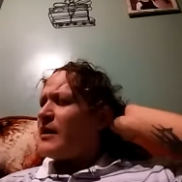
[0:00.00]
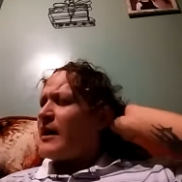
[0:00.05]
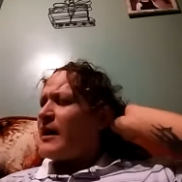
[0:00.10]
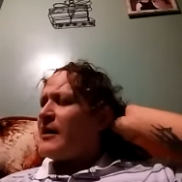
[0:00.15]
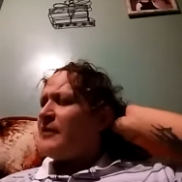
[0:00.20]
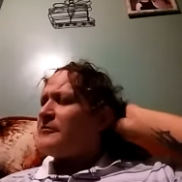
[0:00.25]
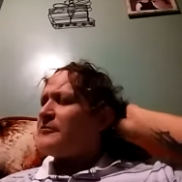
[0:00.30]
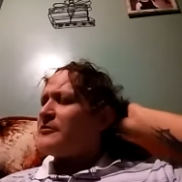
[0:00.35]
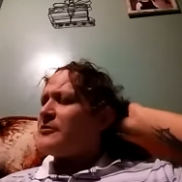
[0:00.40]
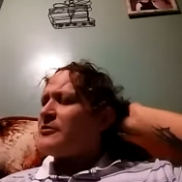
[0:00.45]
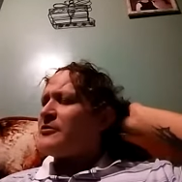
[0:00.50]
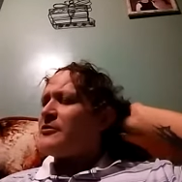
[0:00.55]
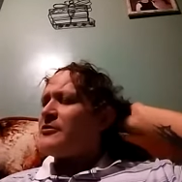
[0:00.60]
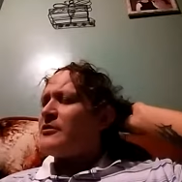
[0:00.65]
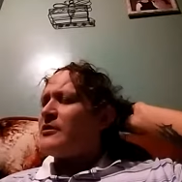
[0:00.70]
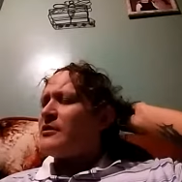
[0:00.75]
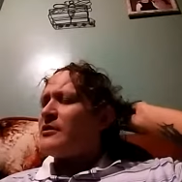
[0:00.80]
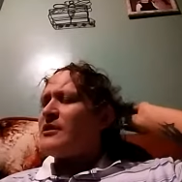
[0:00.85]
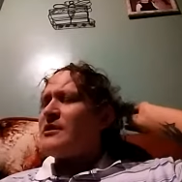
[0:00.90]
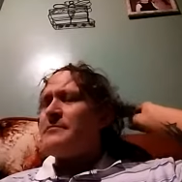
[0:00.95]

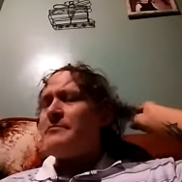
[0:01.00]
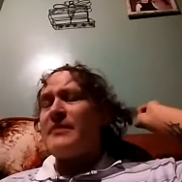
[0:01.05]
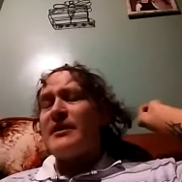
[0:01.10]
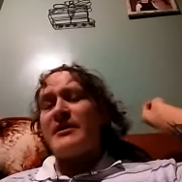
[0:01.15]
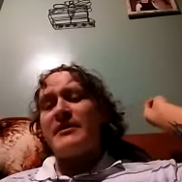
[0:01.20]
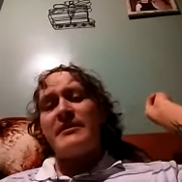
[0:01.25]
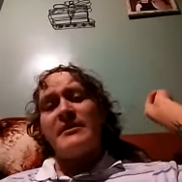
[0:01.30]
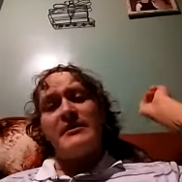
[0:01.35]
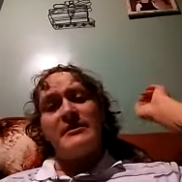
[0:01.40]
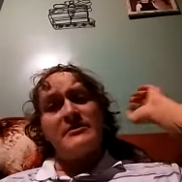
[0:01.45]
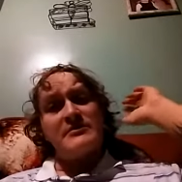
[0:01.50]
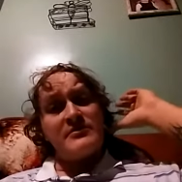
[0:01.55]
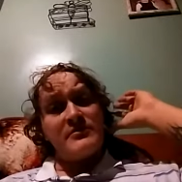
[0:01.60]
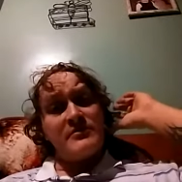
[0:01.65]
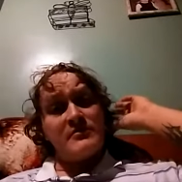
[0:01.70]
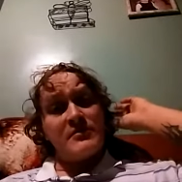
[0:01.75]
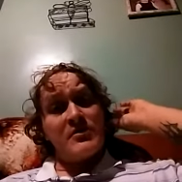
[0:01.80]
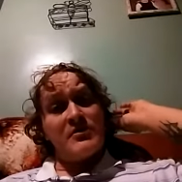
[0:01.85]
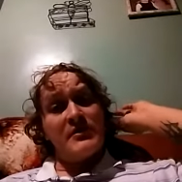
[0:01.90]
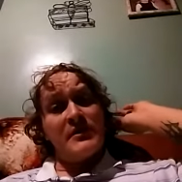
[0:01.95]
after Limbeck is
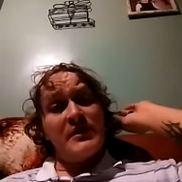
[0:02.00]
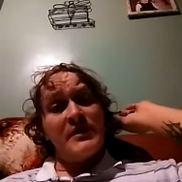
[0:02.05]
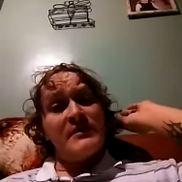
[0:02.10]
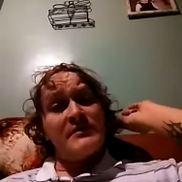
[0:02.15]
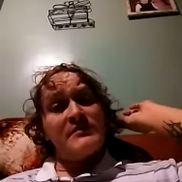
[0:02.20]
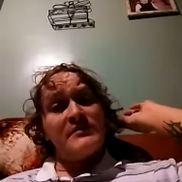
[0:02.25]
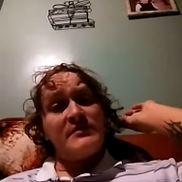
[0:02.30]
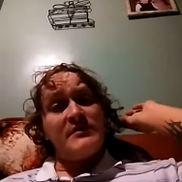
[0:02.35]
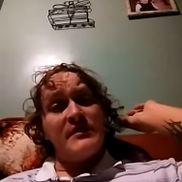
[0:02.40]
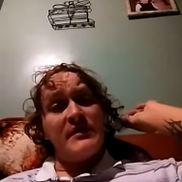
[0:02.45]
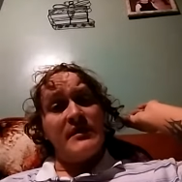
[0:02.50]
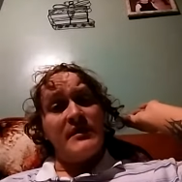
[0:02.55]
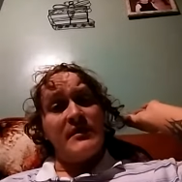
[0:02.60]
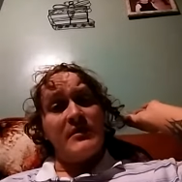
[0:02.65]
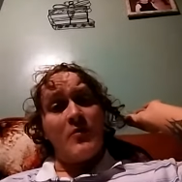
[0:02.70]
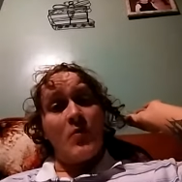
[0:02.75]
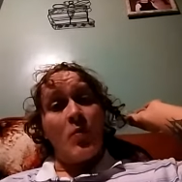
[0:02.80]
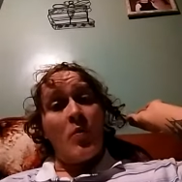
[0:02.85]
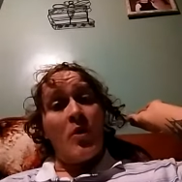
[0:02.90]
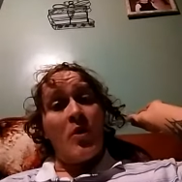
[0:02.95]
thrown against
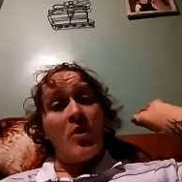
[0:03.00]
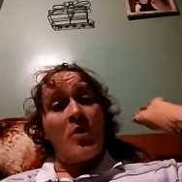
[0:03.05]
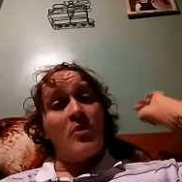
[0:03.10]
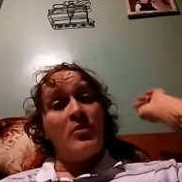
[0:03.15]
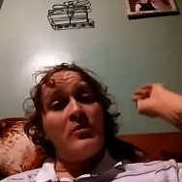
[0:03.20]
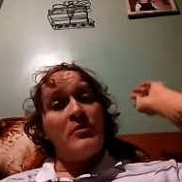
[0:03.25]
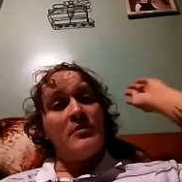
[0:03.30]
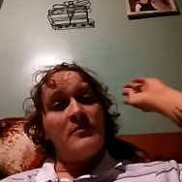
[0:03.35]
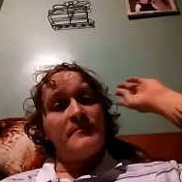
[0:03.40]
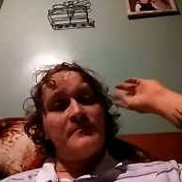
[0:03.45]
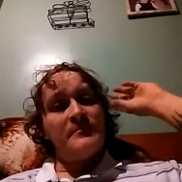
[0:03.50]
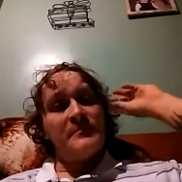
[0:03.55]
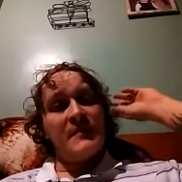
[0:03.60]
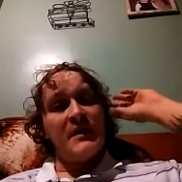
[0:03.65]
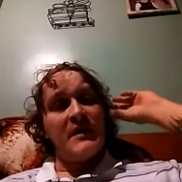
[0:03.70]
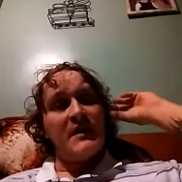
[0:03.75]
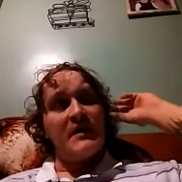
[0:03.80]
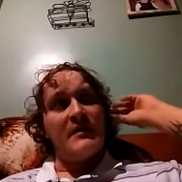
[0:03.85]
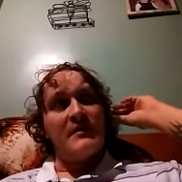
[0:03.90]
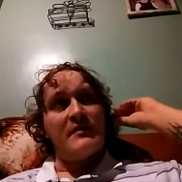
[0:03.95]
the wall
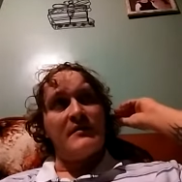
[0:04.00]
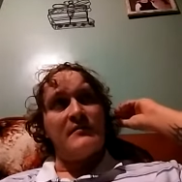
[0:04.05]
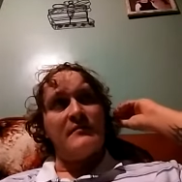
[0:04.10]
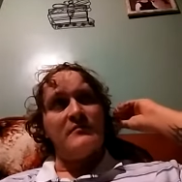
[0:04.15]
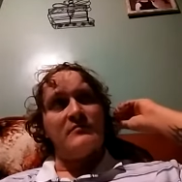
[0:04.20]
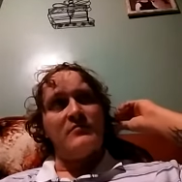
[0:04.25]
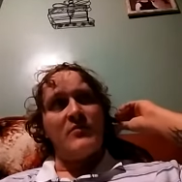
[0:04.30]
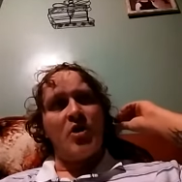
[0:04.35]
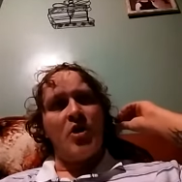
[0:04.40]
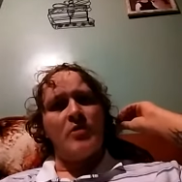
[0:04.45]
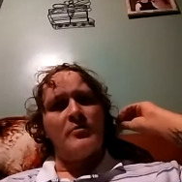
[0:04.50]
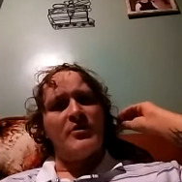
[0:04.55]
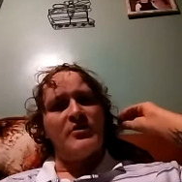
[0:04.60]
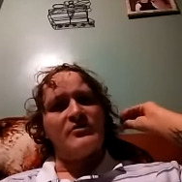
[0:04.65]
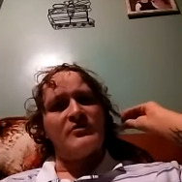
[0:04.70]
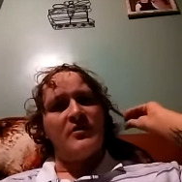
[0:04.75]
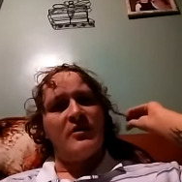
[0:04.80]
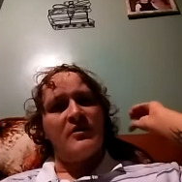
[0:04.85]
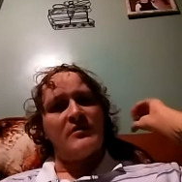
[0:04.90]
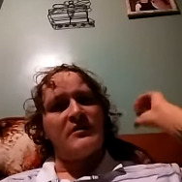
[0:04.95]
and
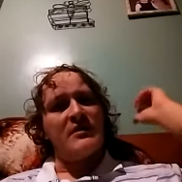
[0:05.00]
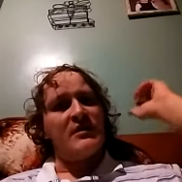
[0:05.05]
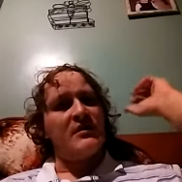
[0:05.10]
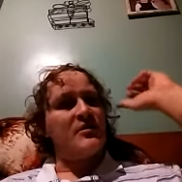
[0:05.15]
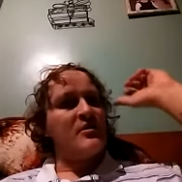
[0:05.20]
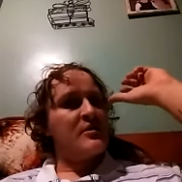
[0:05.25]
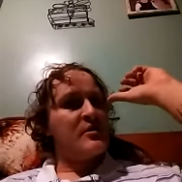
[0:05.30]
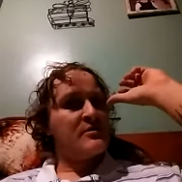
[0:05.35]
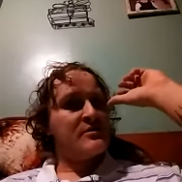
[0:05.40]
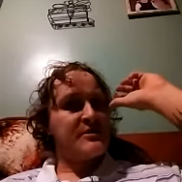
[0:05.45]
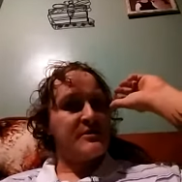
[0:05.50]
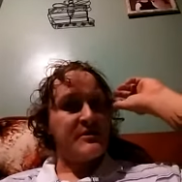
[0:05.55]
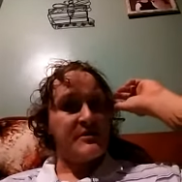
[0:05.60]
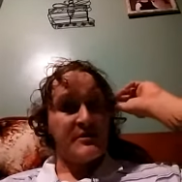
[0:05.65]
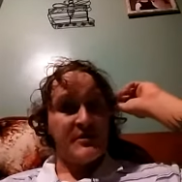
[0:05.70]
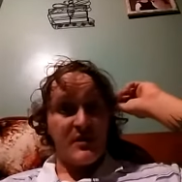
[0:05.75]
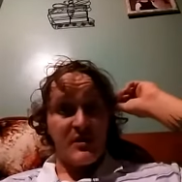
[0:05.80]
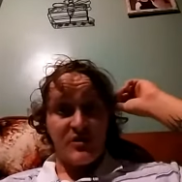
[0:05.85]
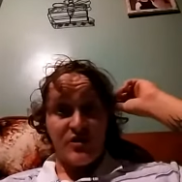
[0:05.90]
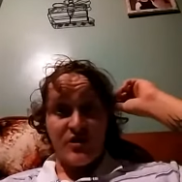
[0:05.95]
almost knocked
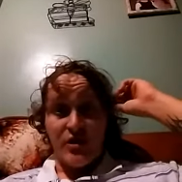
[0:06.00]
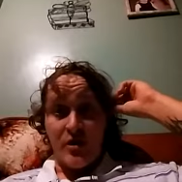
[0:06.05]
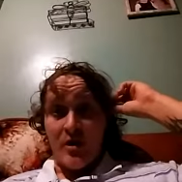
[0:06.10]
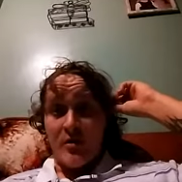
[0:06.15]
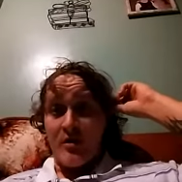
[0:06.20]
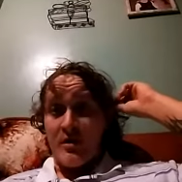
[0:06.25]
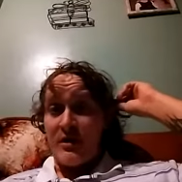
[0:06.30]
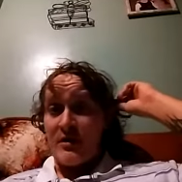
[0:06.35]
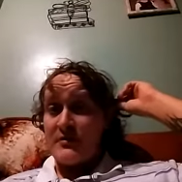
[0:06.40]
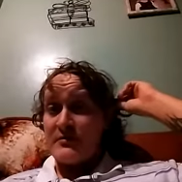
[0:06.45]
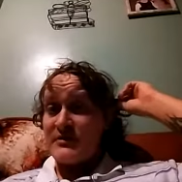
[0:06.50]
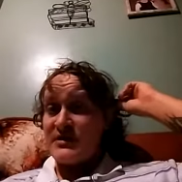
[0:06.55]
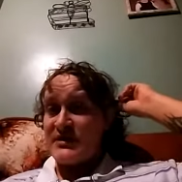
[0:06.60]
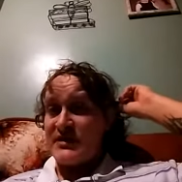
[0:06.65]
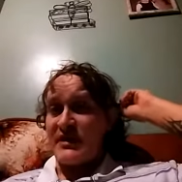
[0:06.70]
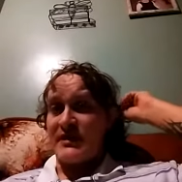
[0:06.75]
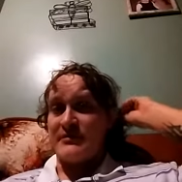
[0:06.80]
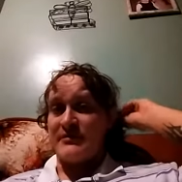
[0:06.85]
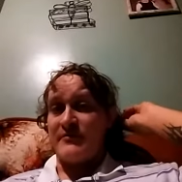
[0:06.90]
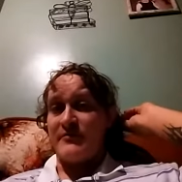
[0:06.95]
unconscious, Jarre
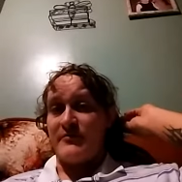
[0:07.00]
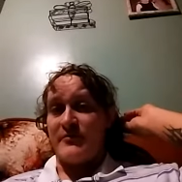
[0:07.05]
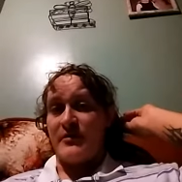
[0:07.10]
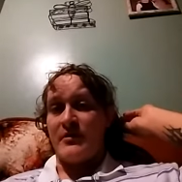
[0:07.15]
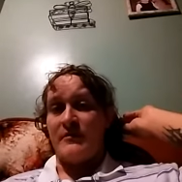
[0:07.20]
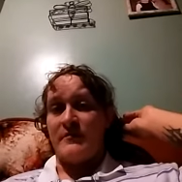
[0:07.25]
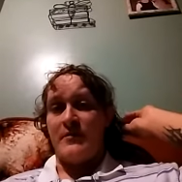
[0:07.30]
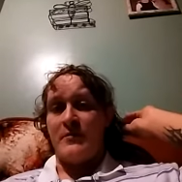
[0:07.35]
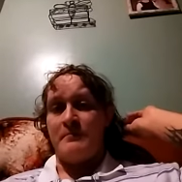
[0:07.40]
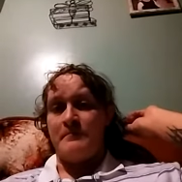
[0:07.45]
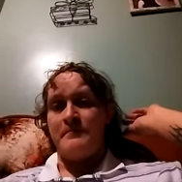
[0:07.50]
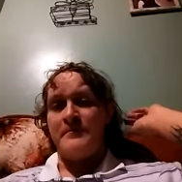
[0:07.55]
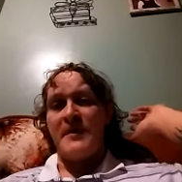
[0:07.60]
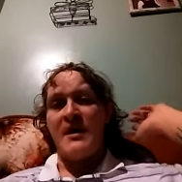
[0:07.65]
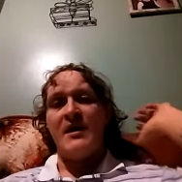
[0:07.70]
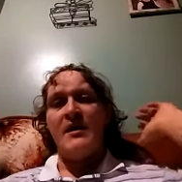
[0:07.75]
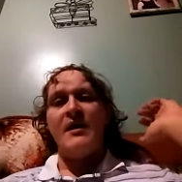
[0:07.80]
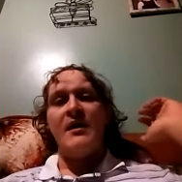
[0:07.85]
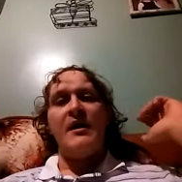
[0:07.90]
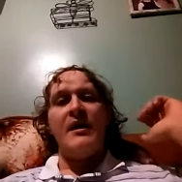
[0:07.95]
stands in front of him
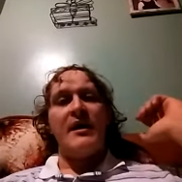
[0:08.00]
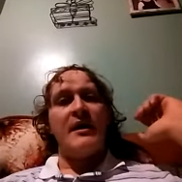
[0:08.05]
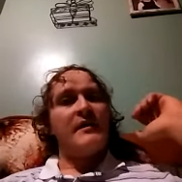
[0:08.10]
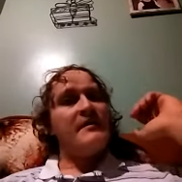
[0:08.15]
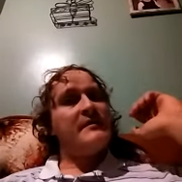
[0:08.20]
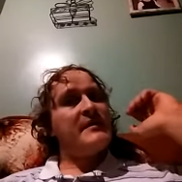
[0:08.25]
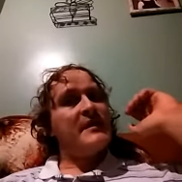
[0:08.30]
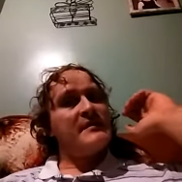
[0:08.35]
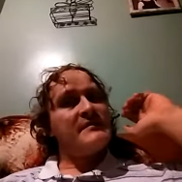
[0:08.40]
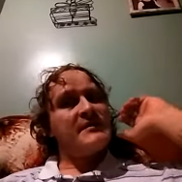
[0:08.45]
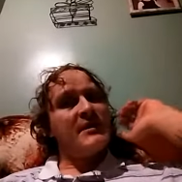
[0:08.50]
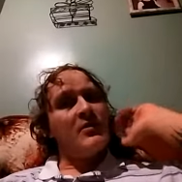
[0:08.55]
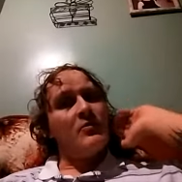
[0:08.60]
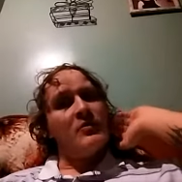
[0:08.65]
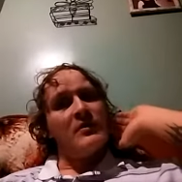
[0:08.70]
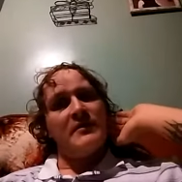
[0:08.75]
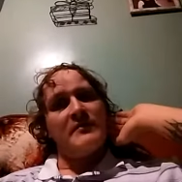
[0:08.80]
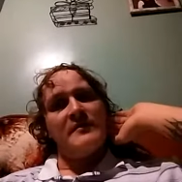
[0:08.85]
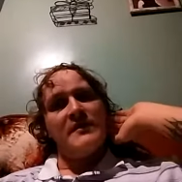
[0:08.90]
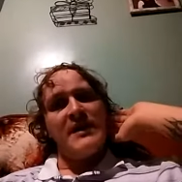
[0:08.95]
and takes out
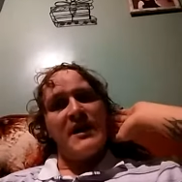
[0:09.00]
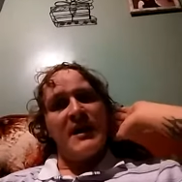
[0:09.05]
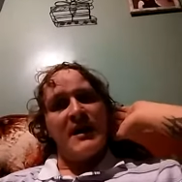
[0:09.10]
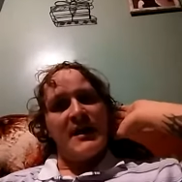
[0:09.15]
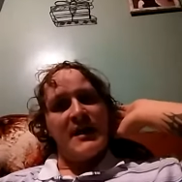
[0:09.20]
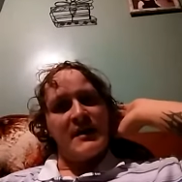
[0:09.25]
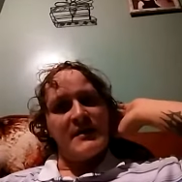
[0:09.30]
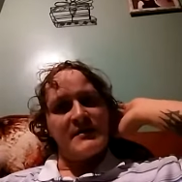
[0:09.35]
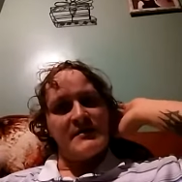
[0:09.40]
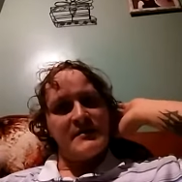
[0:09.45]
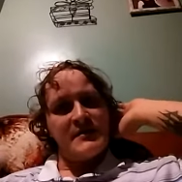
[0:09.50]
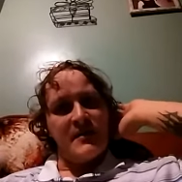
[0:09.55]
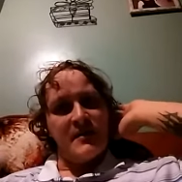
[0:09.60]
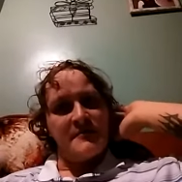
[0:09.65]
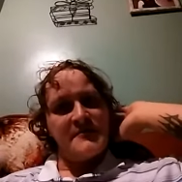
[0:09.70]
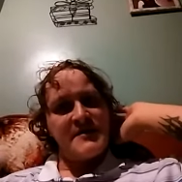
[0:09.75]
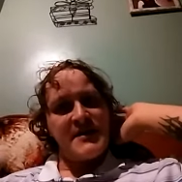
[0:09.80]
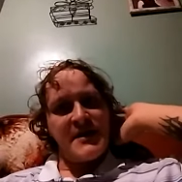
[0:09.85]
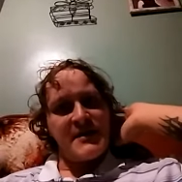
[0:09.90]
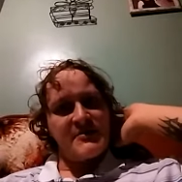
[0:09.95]
one of the eyes
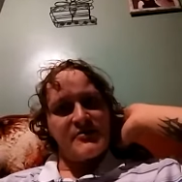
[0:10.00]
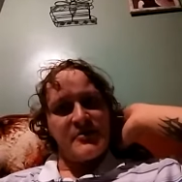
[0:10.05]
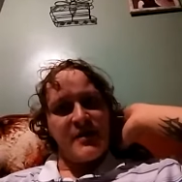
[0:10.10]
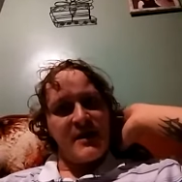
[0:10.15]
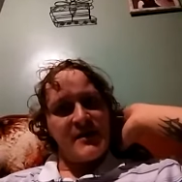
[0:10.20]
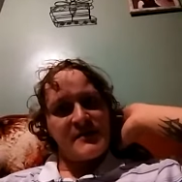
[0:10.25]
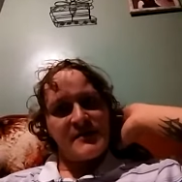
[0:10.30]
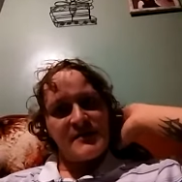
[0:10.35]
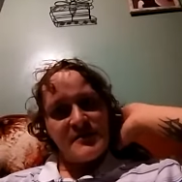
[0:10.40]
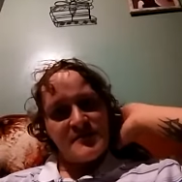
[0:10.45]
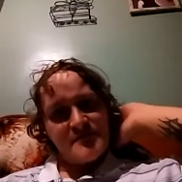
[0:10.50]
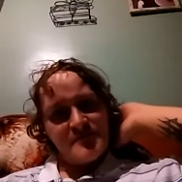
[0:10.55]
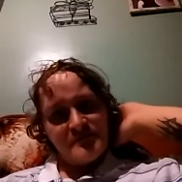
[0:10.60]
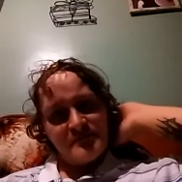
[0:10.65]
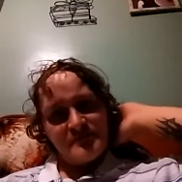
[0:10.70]
of Sangdrax.